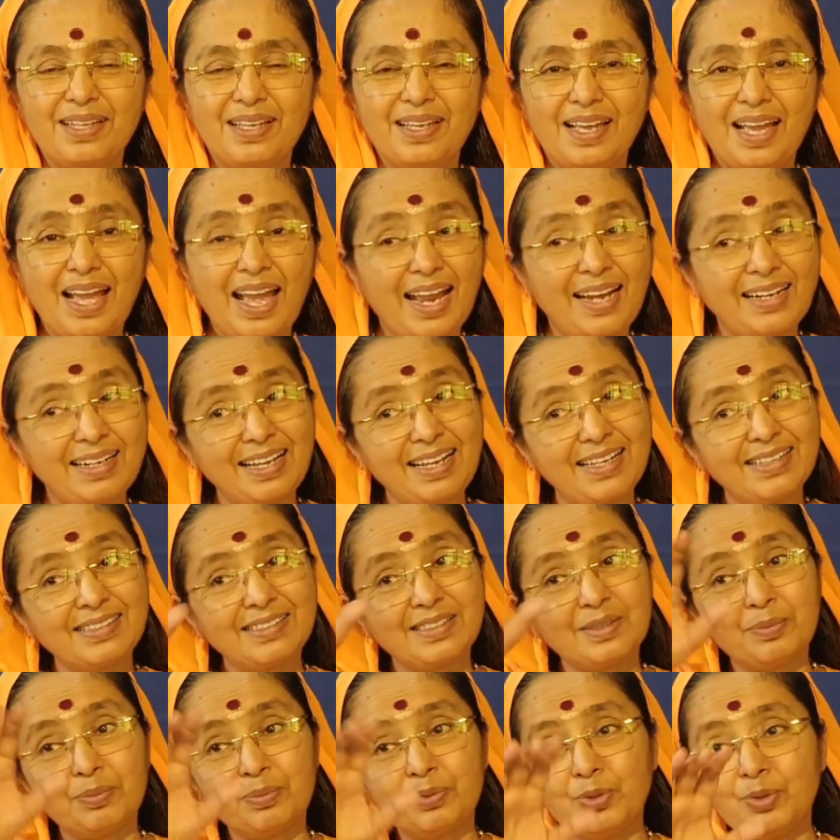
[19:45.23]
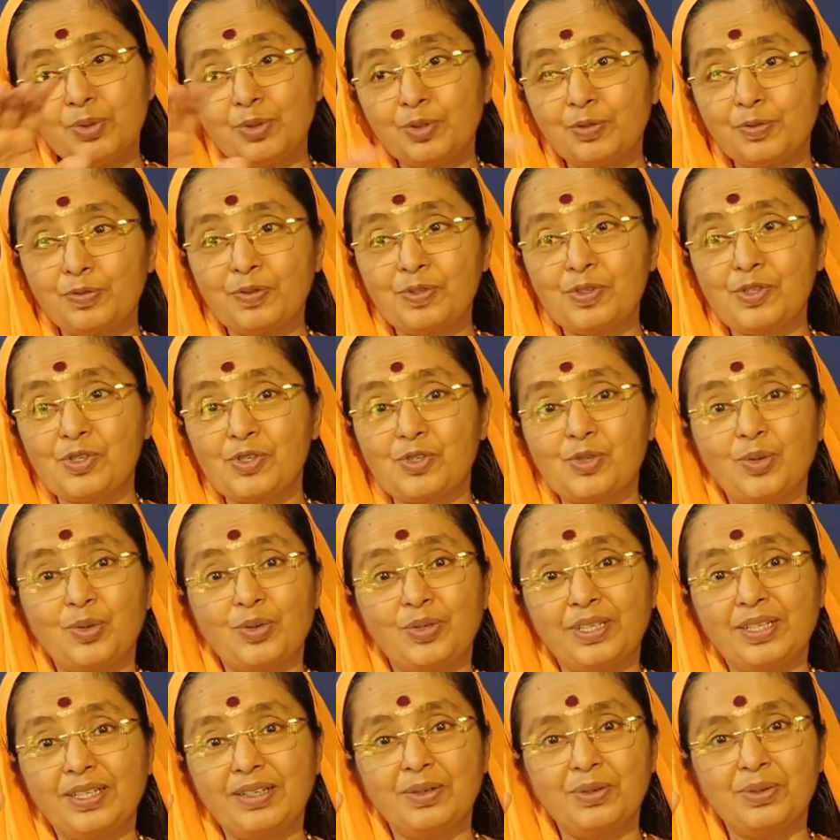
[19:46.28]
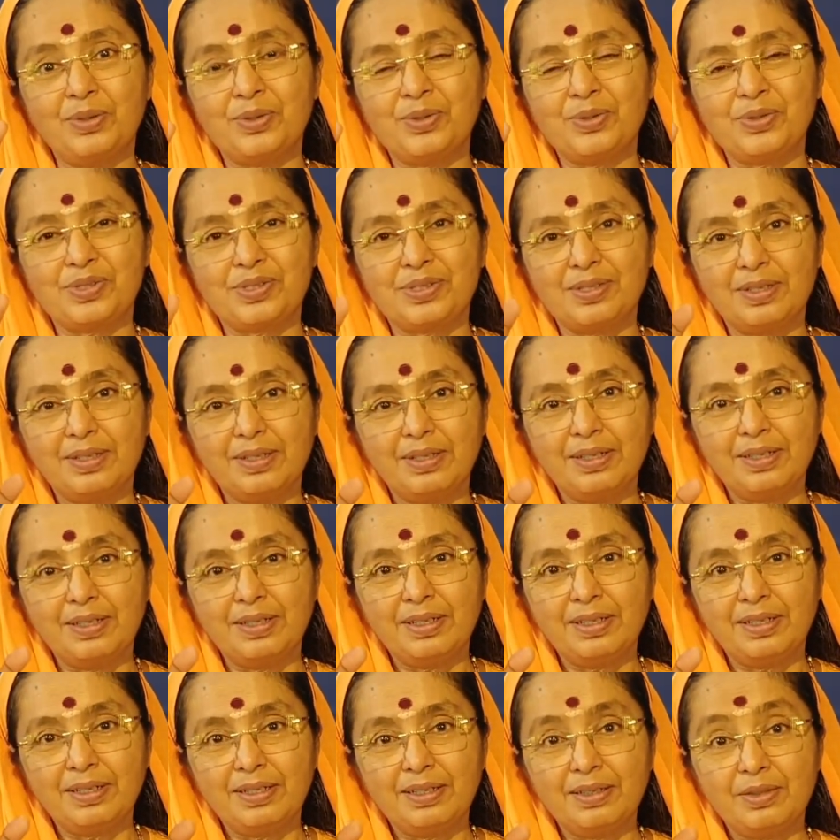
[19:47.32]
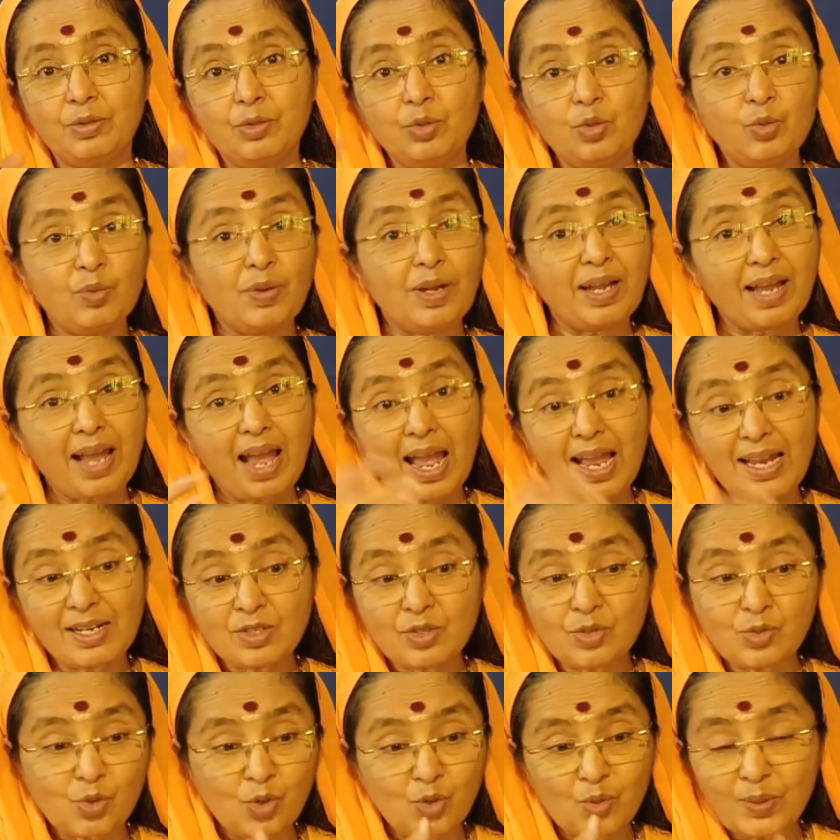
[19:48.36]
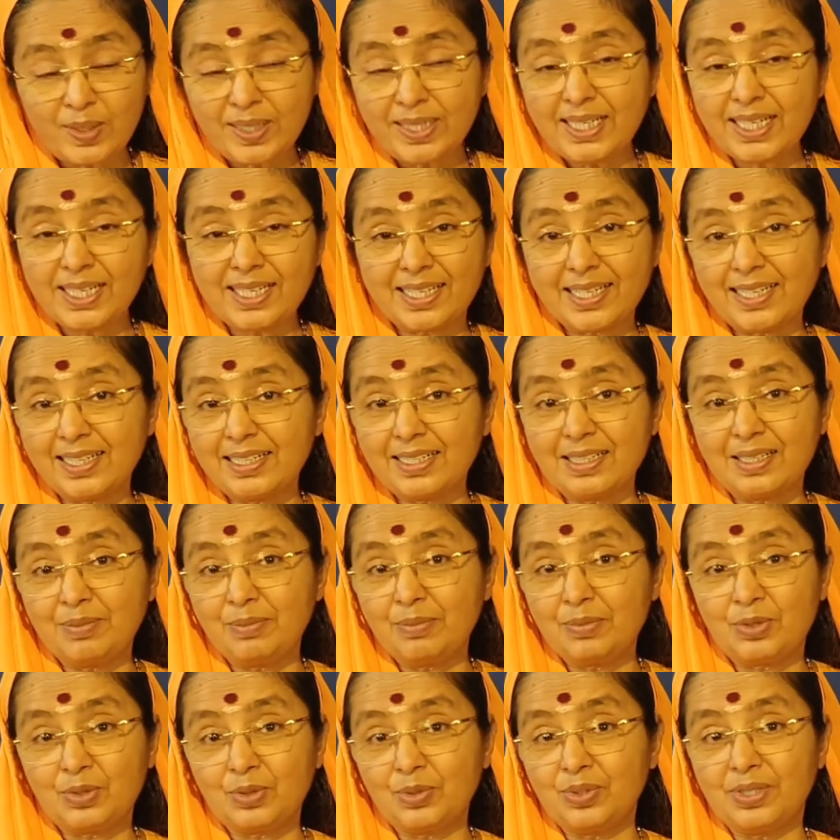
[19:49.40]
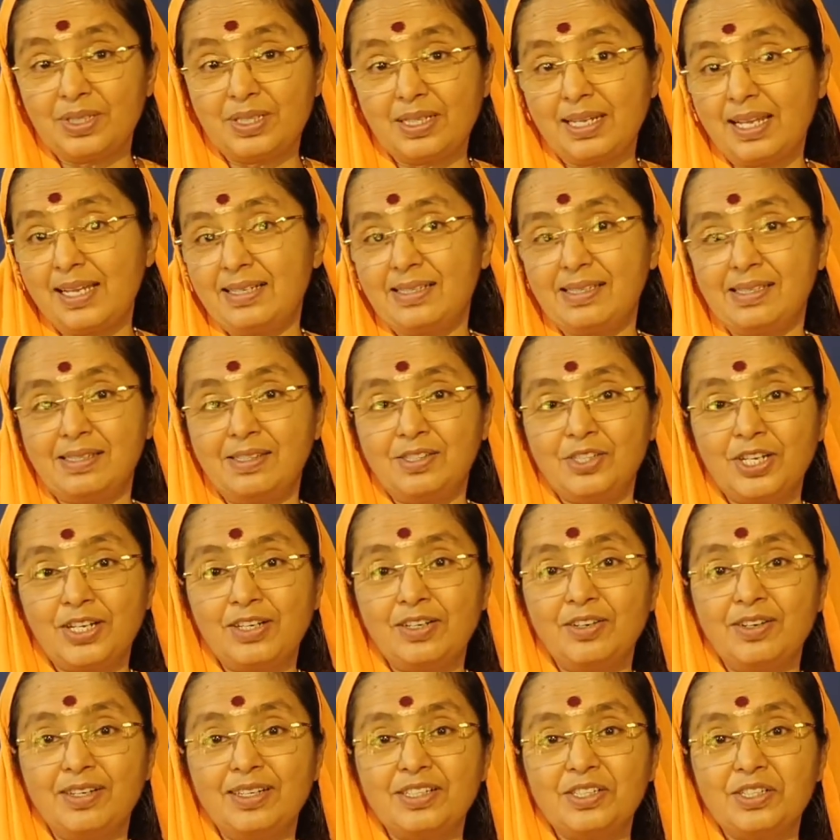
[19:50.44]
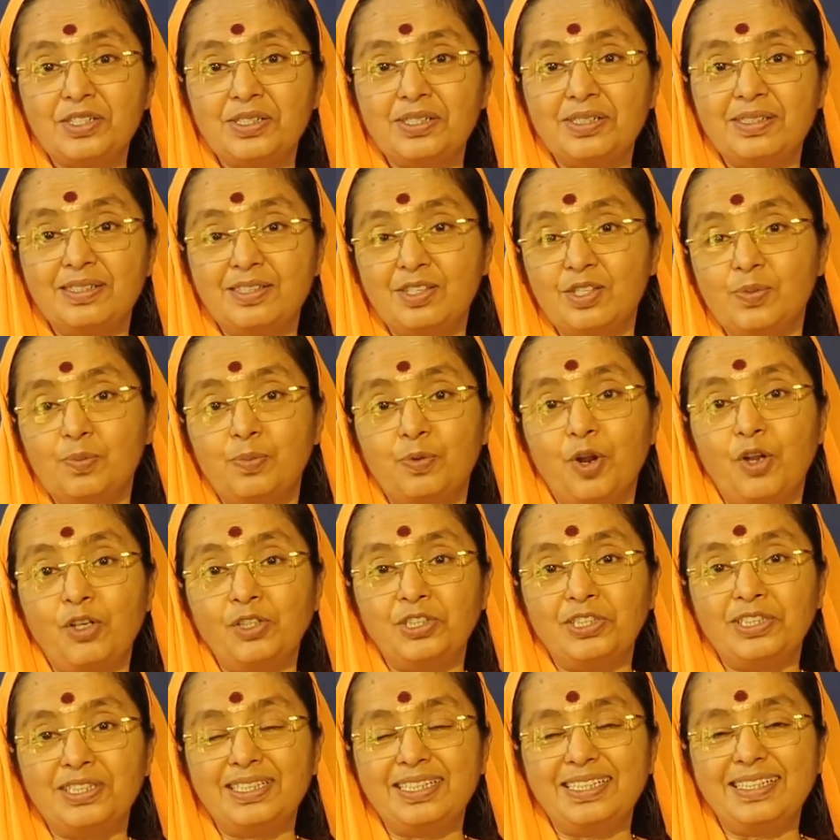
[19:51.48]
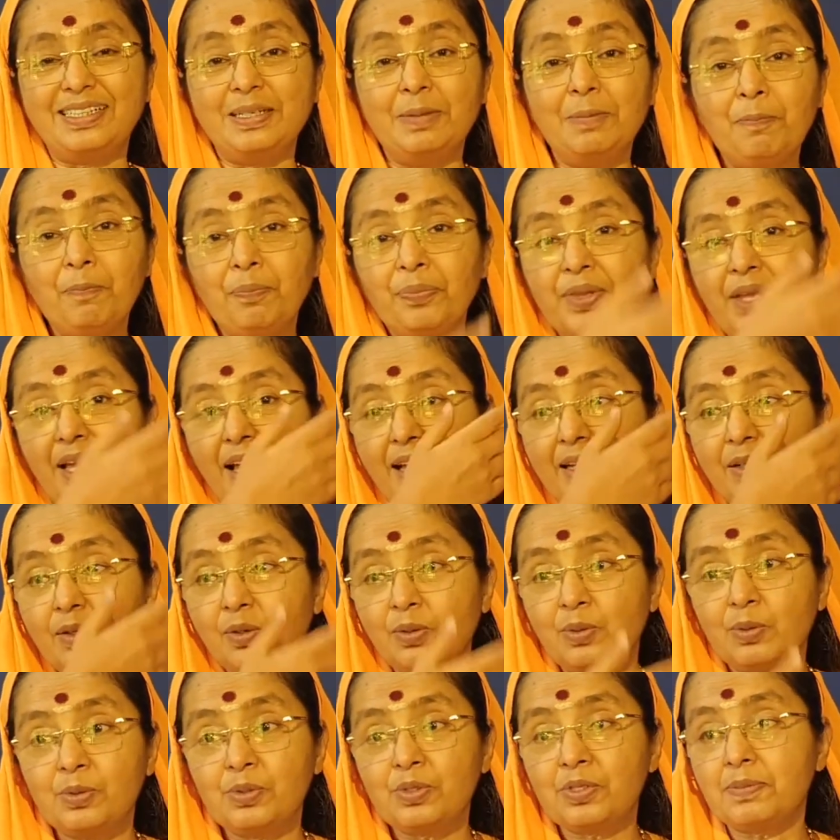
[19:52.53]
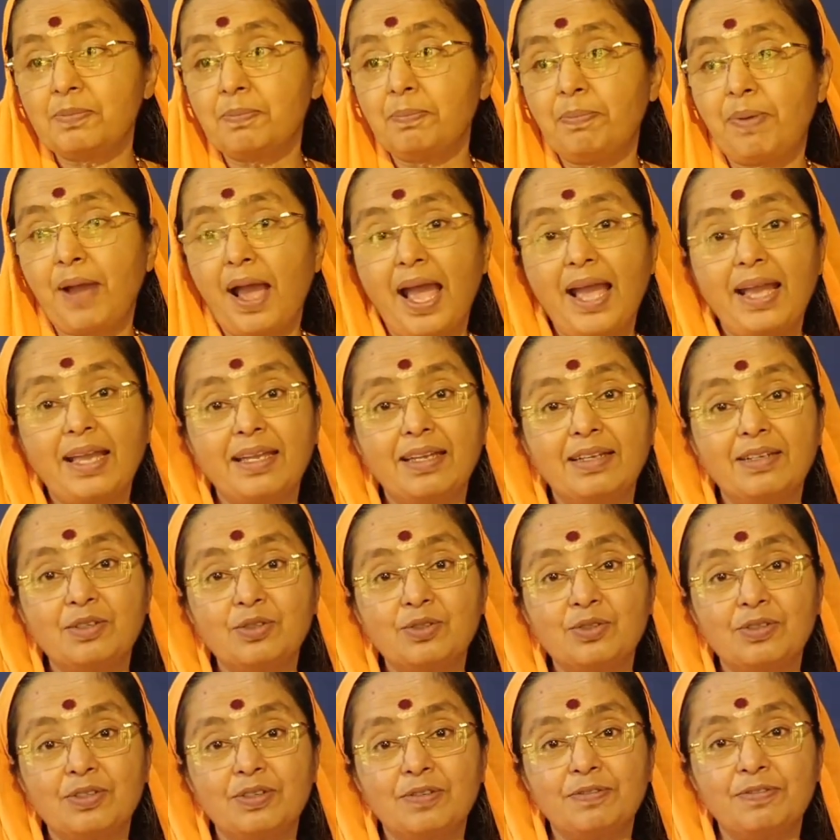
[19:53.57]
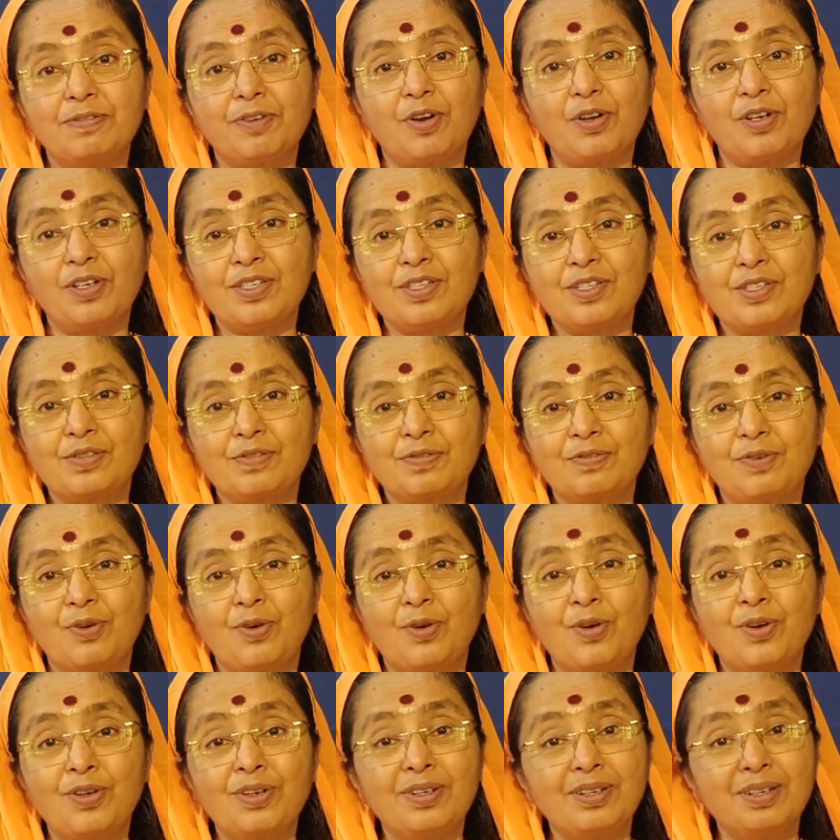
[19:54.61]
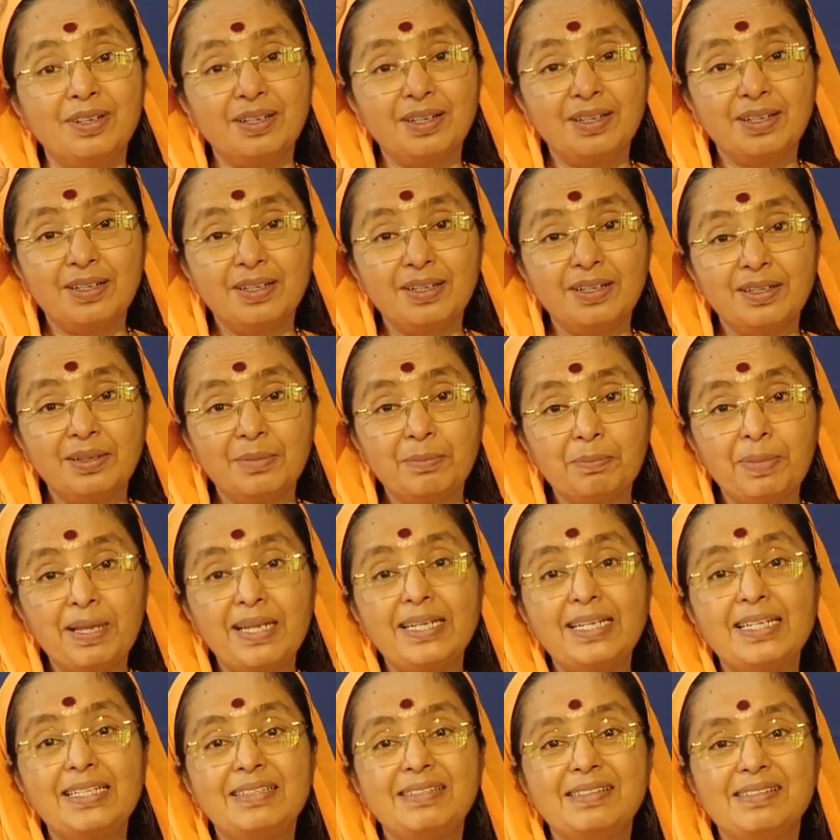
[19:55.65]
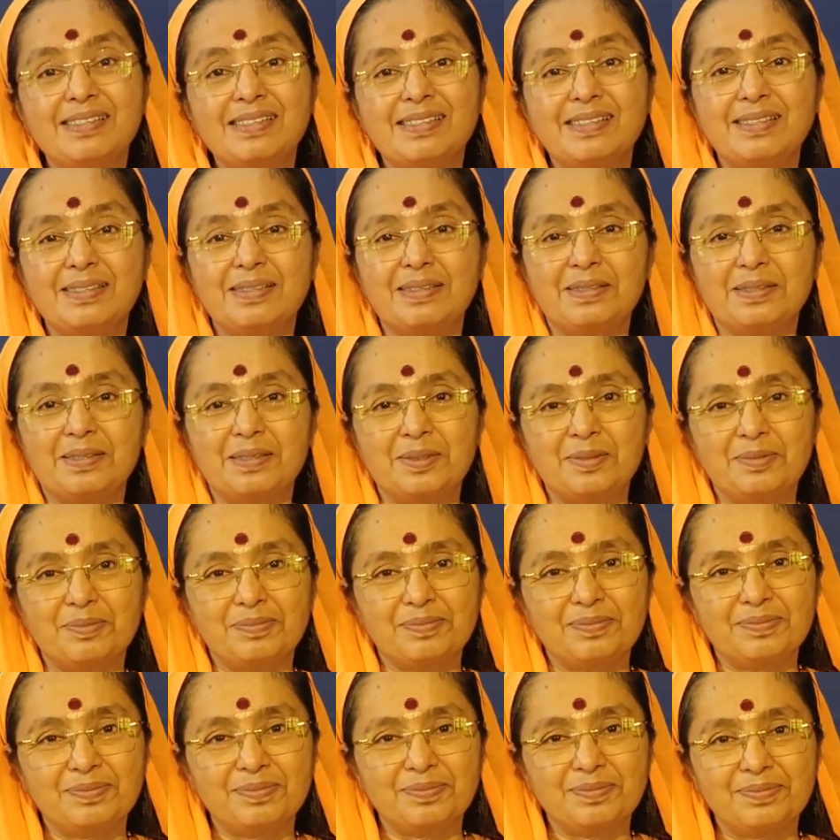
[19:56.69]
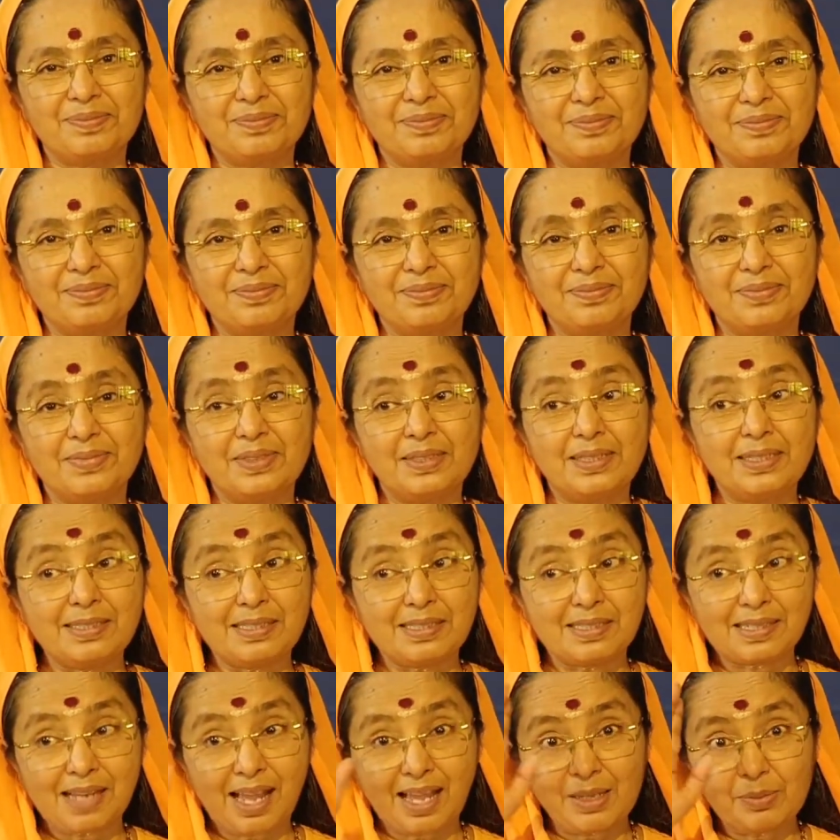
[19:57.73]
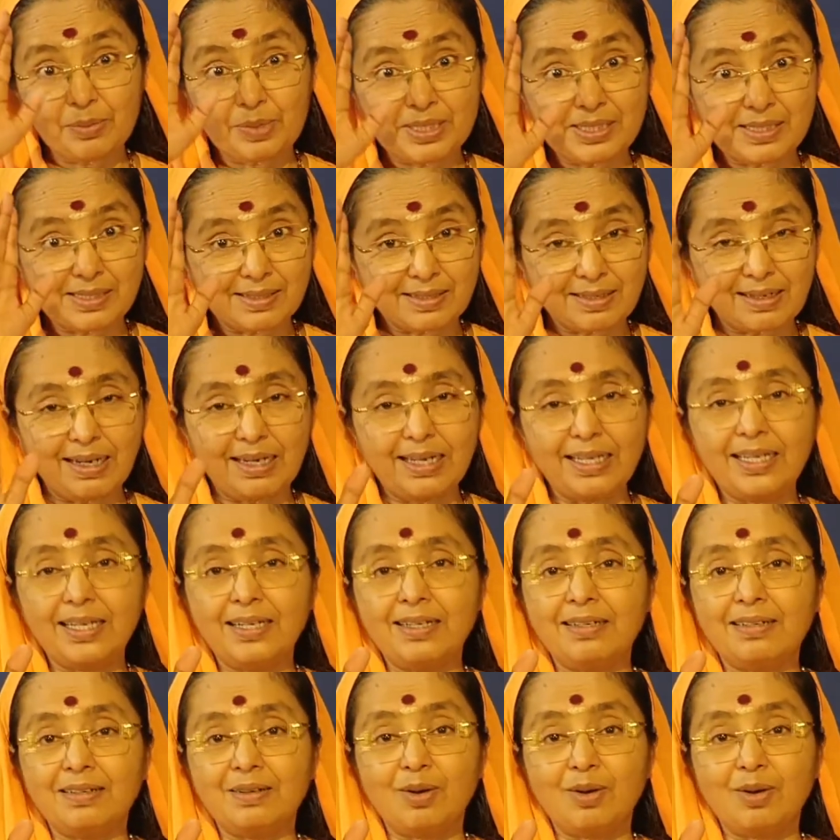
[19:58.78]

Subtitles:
And as the beautiful story goes, Dhruva hands over the kingdom to the next generation, his progeny, and goes back into the forest for penance. This time he is clear,